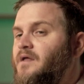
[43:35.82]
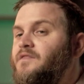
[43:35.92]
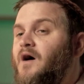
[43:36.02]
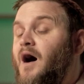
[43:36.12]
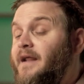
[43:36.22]

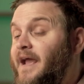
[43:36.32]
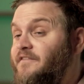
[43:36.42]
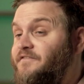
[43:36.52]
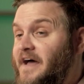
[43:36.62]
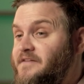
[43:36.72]
The hot
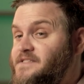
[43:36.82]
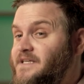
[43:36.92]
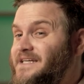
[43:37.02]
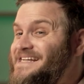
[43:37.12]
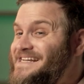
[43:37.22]
hand
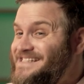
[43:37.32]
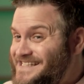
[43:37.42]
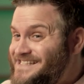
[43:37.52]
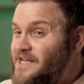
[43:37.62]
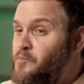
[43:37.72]
fallacy is
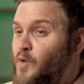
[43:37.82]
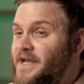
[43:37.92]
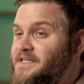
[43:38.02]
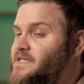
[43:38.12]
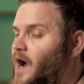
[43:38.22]
in some
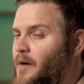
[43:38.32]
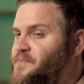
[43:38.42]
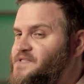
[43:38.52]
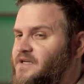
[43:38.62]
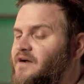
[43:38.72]
ways the
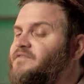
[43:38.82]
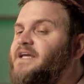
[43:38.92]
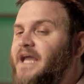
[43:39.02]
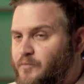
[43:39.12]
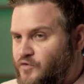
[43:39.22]
opposite of the
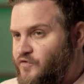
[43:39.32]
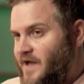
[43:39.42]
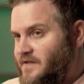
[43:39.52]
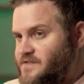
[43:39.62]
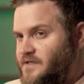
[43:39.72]
gambler's
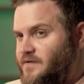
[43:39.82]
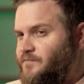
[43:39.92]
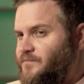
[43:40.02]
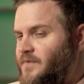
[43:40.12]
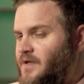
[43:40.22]
fallacy.
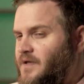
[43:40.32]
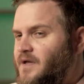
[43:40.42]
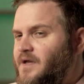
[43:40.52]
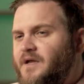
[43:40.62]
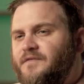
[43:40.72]

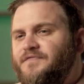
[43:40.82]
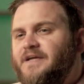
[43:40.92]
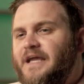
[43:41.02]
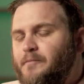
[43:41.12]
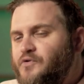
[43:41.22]
If the
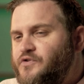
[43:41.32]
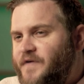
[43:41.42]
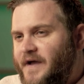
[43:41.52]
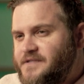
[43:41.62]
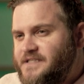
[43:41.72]
gambler's
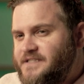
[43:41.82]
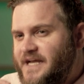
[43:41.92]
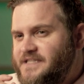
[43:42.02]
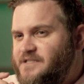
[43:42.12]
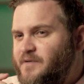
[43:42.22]
fallacy
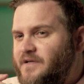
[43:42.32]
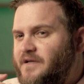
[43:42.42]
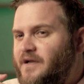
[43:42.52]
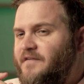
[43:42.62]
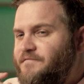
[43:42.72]
tends to
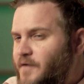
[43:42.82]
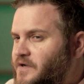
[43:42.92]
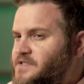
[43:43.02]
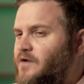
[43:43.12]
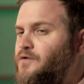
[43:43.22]
be a
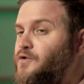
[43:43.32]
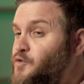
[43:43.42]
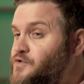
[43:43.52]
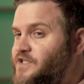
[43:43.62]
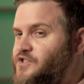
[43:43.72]
focus on
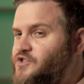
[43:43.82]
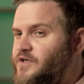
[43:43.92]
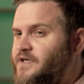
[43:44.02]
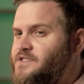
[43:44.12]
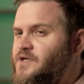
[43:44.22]
losing
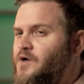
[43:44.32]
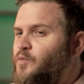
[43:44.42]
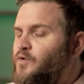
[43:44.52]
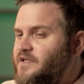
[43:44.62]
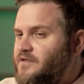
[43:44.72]
streaks
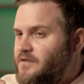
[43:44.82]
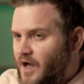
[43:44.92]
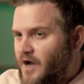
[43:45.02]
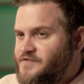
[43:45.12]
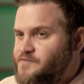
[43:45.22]
within the
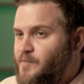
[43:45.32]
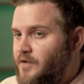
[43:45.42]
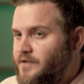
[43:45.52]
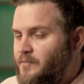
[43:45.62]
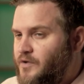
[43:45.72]
law of small
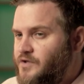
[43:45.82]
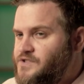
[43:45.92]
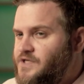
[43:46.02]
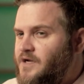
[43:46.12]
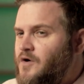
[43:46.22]

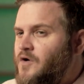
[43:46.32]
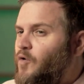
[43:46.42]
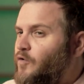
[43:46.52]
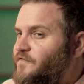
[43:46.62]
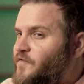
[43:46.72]
numbers,
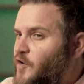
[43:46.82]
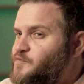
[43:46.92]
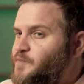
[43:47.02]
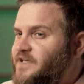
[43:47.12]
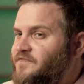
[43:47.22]
or the false
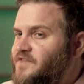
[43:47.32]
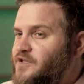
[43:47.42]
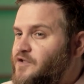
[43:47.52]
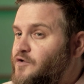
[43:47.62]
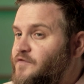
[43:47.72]
belief that
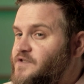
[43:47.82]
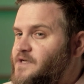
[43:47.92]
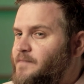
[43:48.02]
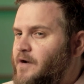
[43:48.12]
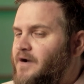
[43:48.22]
the universe
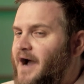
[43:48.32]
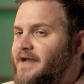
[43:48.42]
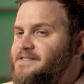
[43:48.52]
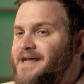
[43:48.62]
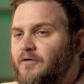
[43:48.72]
somehow
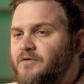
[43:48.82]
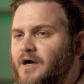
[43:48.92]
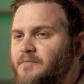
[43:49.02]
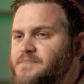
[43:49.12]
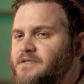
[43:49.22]
guides
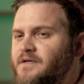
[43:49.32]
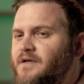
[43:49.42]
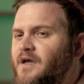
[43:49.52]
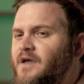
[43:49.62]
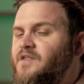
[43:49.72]
outcomes,
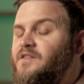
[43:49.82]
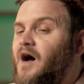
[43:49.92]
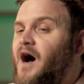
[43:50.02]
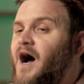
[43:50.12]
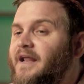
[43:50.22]
then the
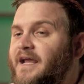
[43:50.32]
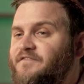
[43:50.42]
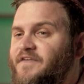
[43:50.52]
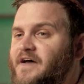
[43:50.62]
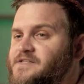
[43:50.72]
hot hand
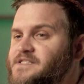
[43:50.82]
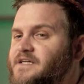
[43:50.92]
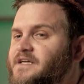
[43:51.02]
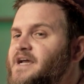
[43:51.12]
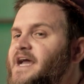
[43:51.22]

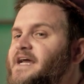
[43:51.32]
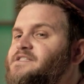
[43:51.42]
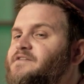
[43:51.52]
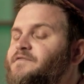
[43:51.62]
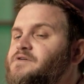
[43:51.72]
fallacy is
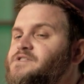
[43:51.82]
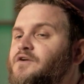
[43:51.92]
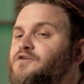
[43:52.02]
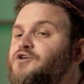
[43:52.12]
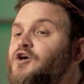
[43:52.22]
the focus
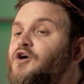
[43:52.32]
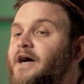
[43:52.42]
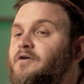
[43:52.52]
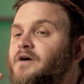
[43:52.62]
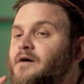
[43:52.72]
on good
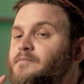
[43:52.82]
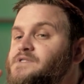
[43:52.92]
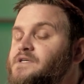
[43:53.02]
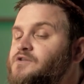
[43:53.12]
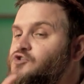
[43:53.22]

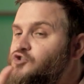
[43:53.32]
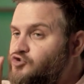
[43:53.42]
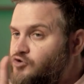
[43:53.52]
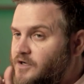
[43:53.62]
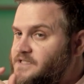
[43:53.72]
outcomes strung